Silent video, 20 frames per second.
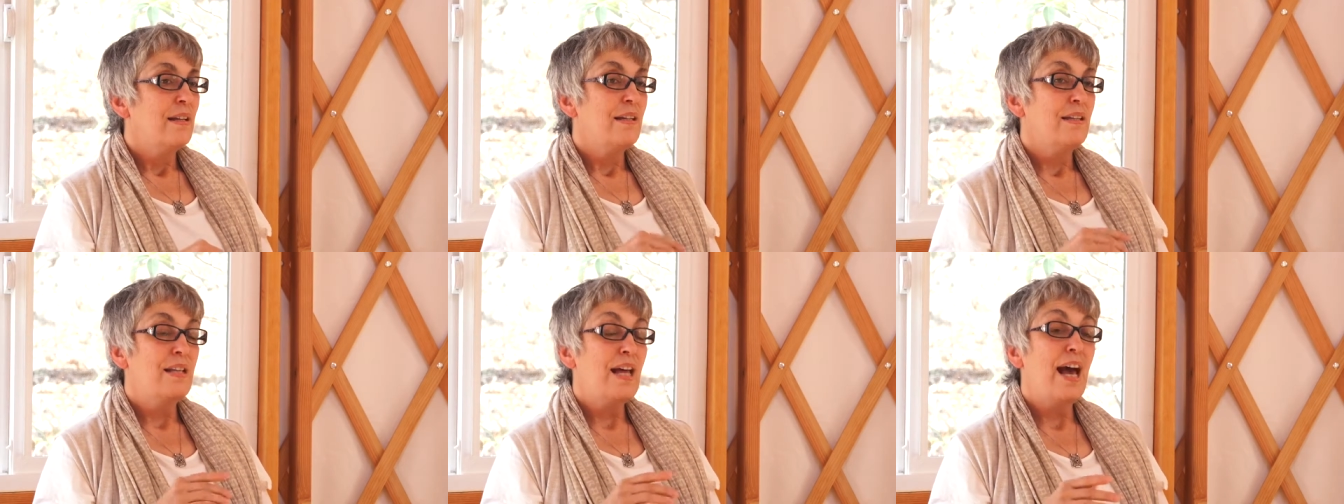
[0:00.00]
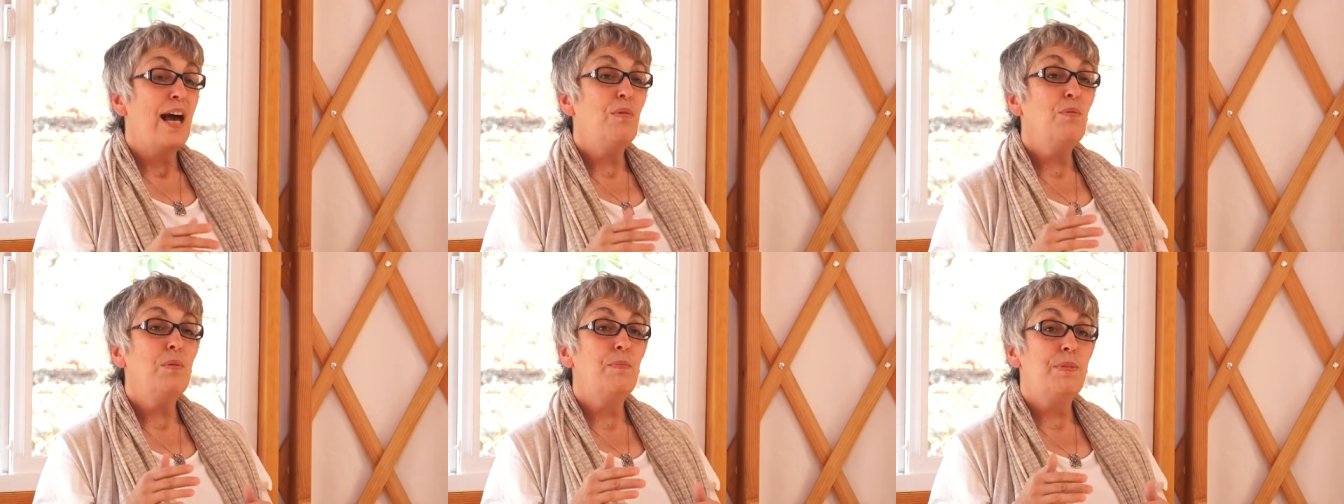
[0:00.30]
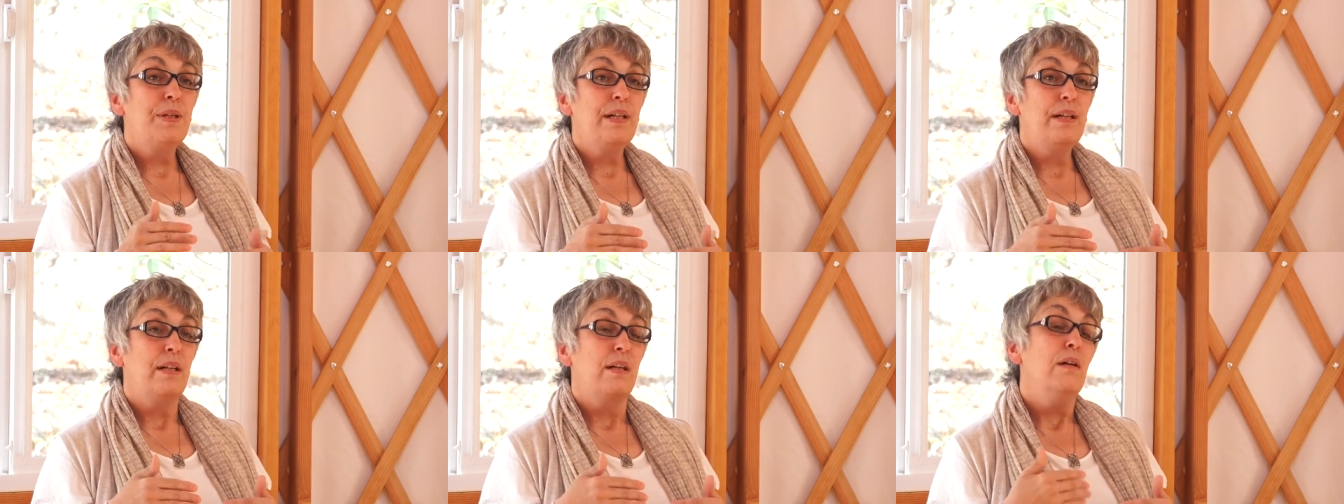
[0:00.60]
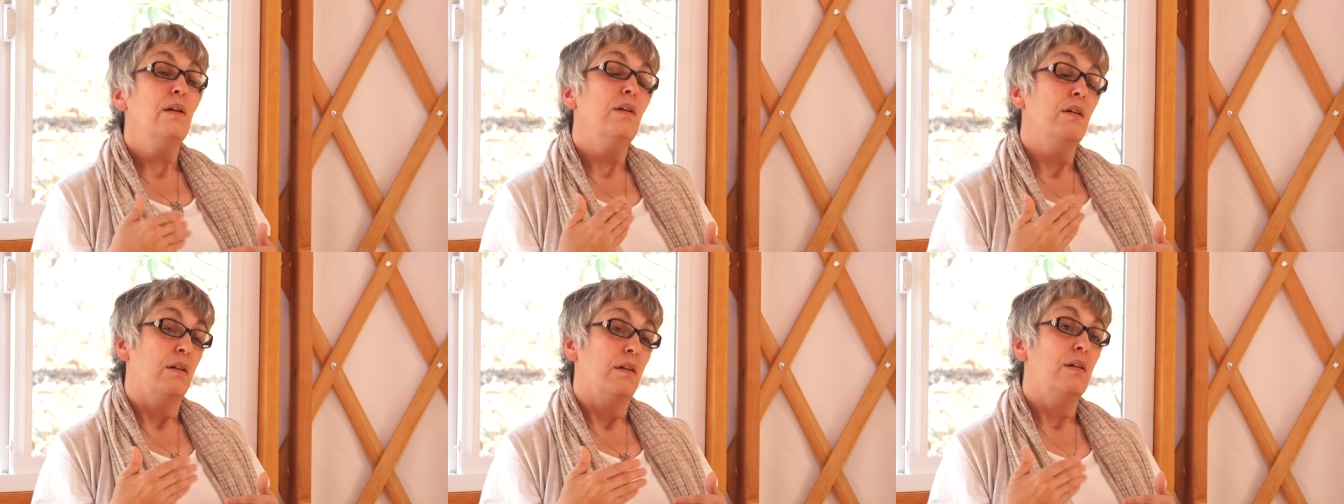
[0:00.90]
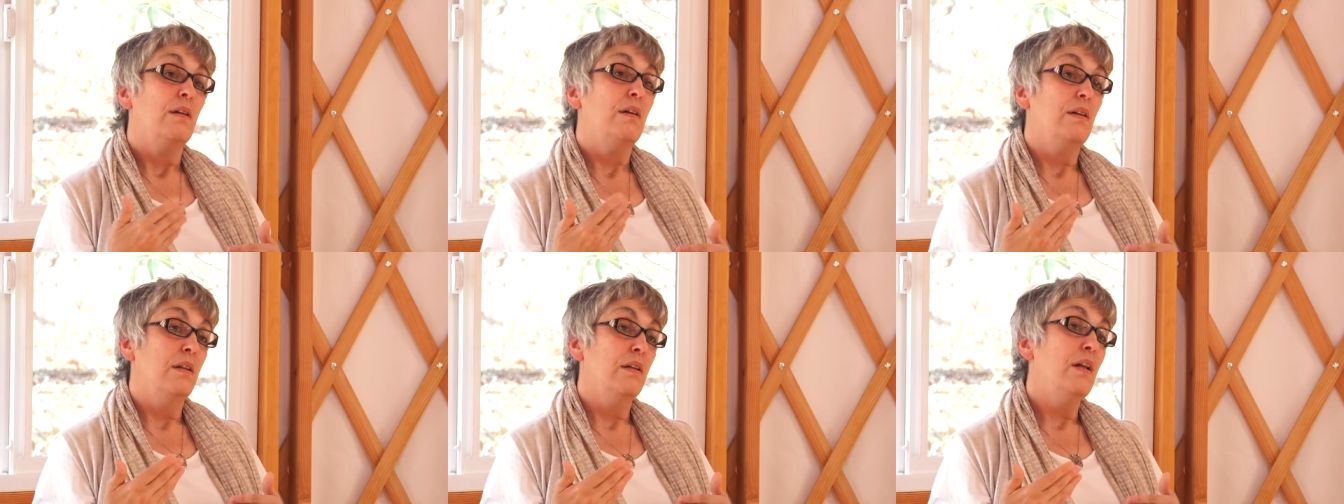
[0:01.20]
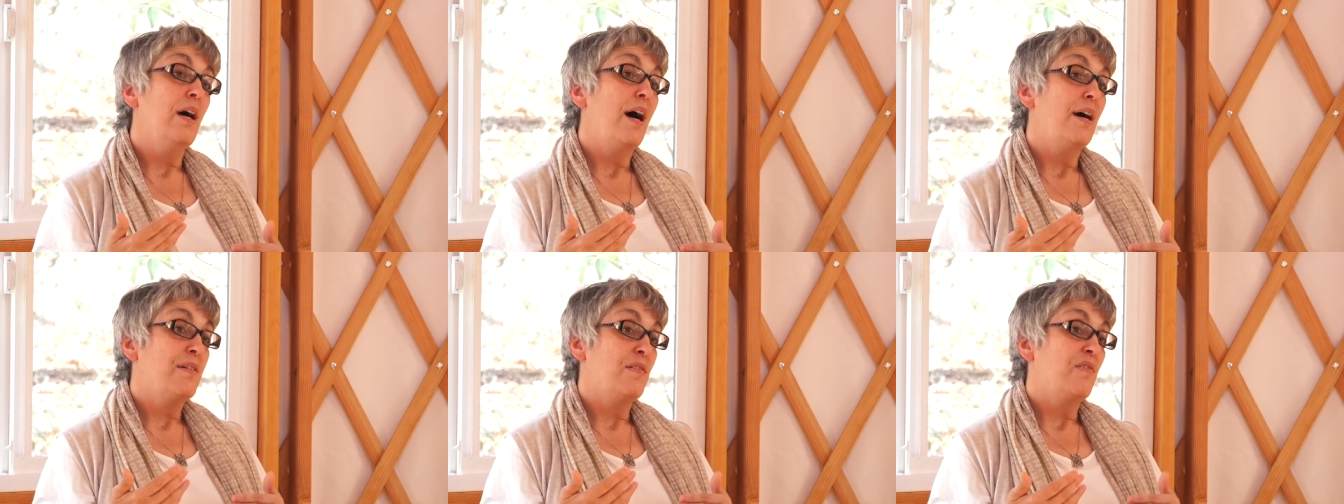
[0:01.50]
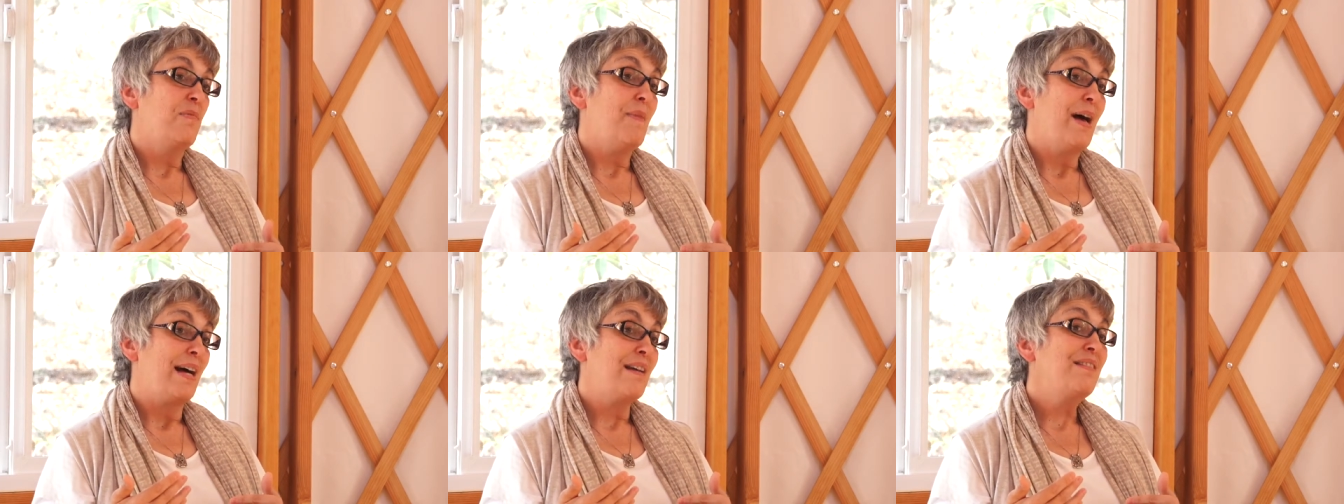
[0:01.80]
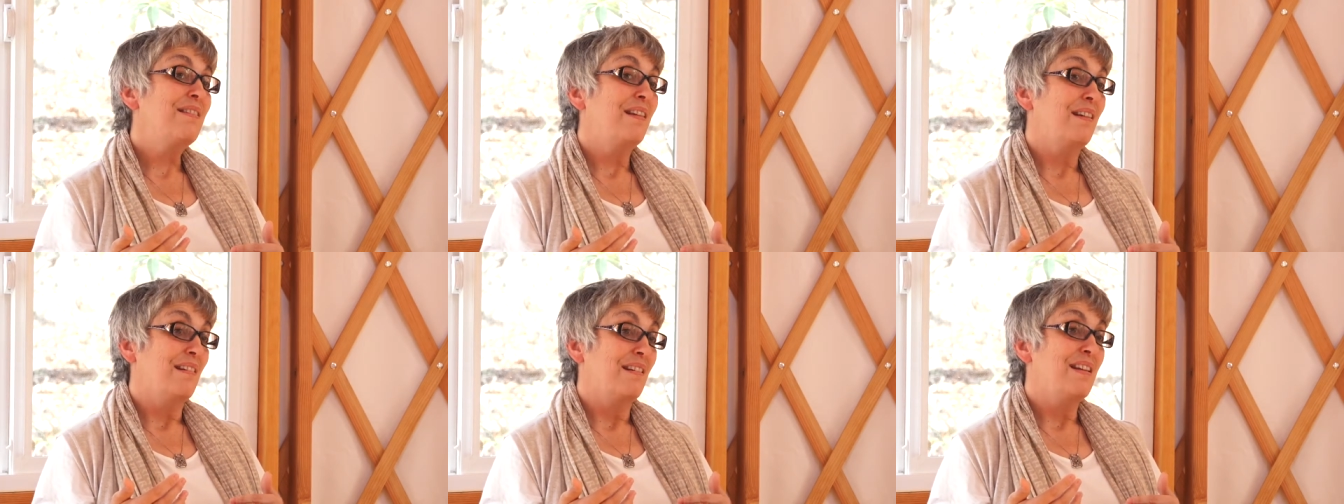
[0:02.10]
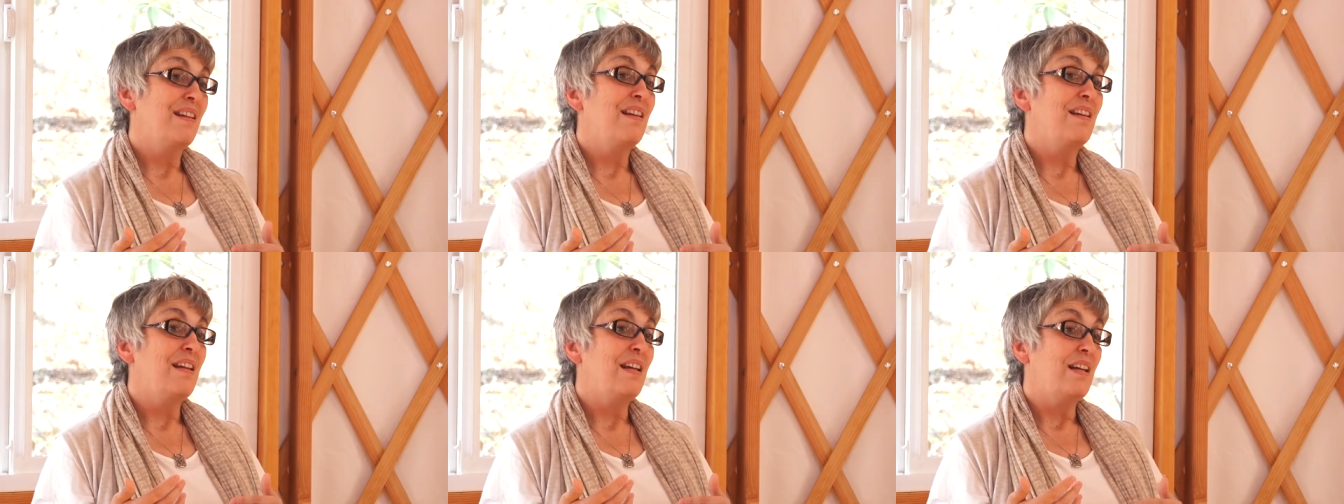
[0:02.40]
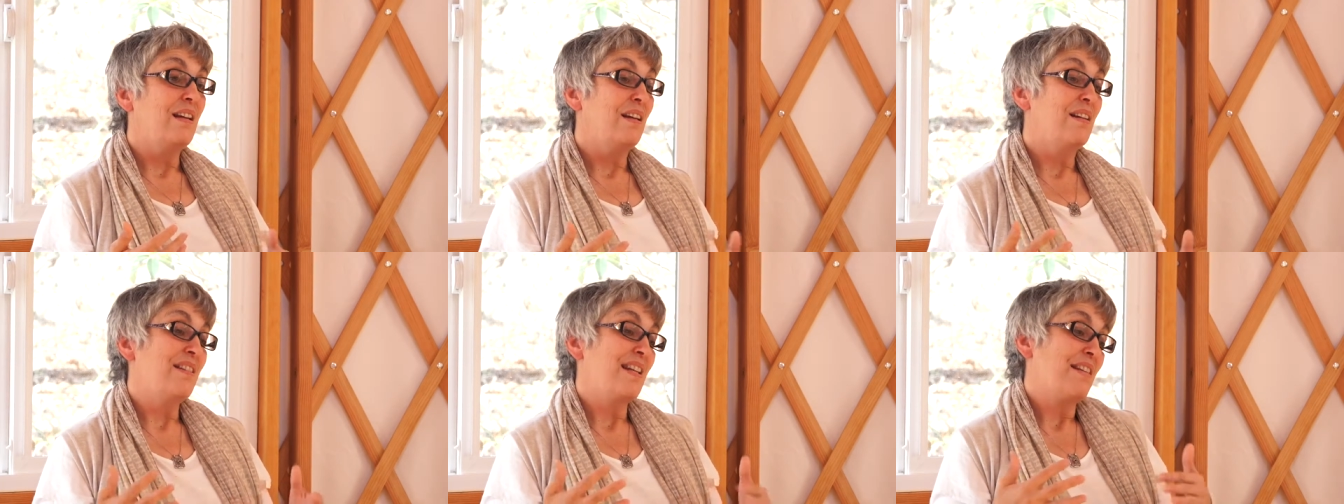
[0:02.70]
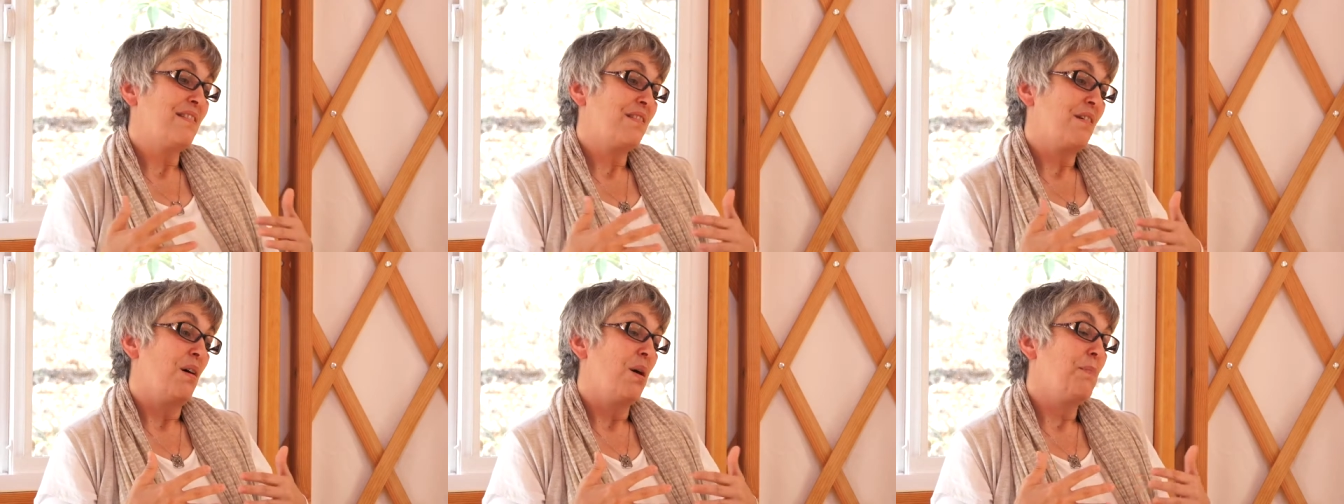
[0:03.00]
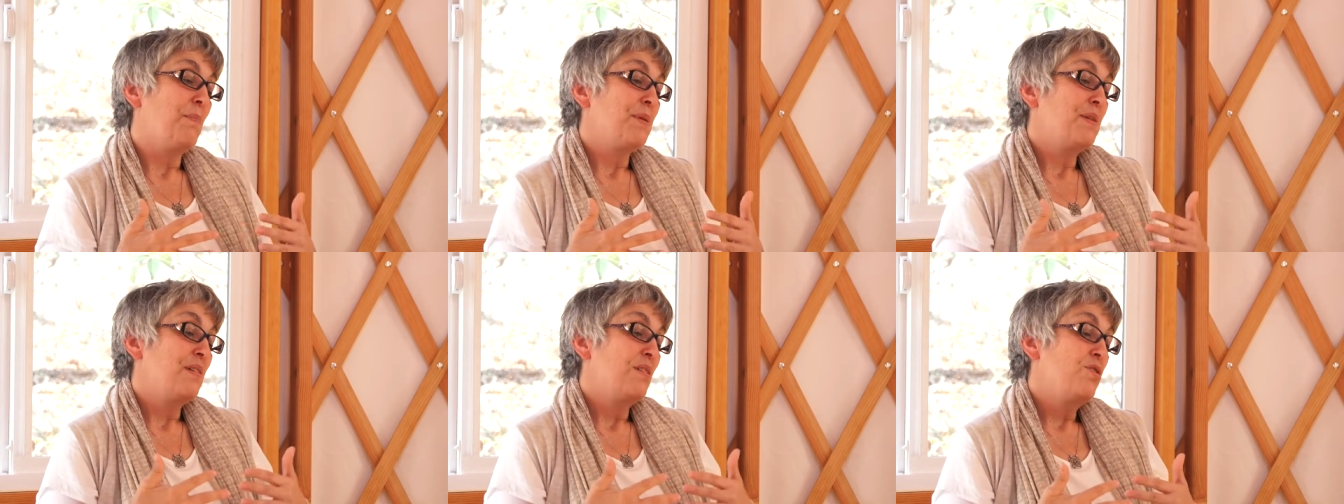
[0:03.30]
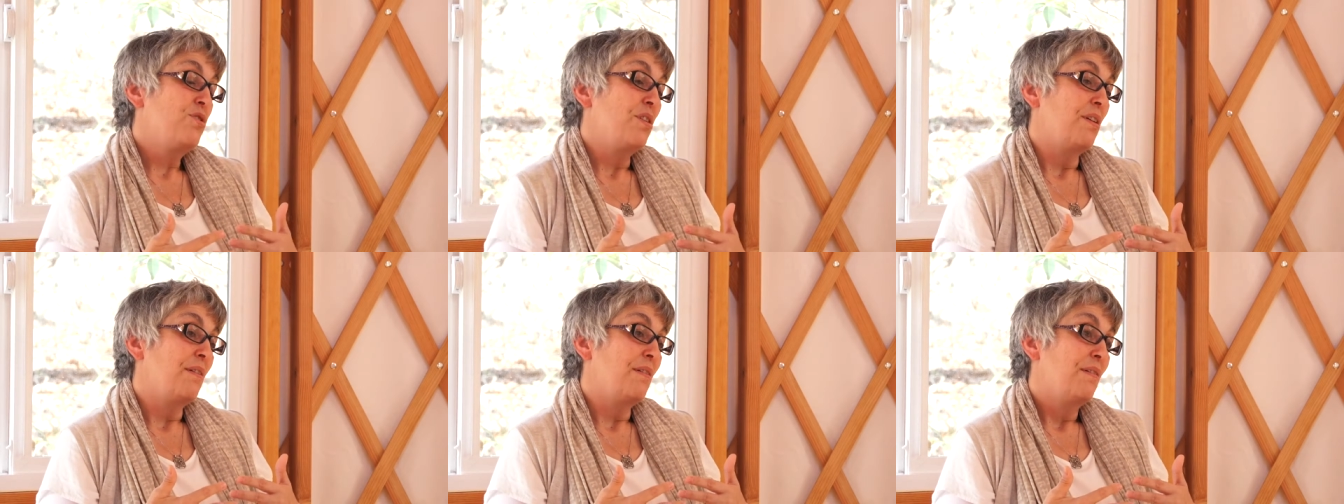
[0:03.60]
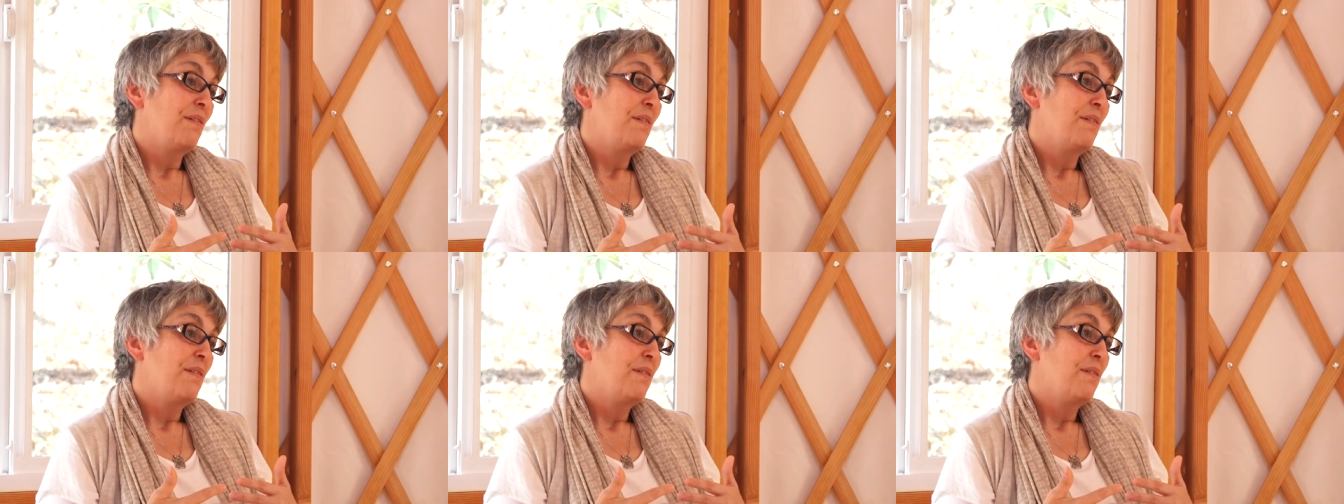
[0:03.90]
That would be a lot of masculinity because that's competition.